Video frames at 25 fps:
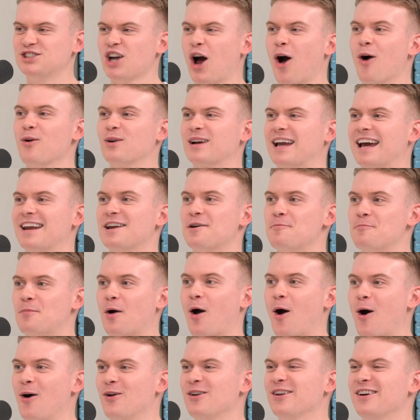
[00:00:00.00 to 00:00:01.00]
"Don't get a
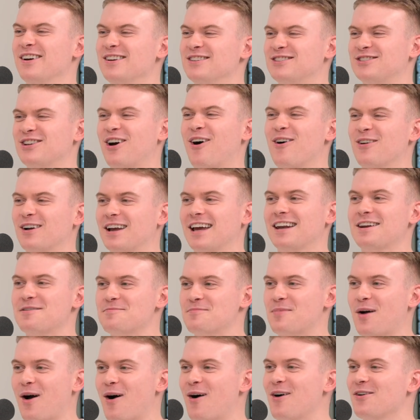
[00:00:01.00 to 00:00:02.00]
boner! Don't get a
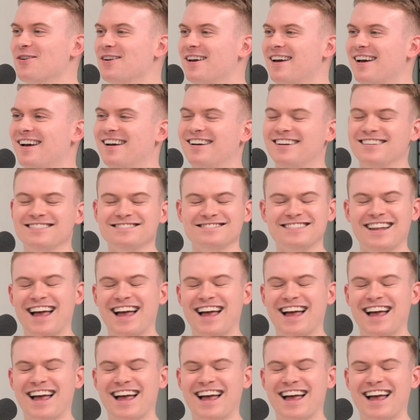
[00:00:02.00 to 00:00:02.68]
boner!"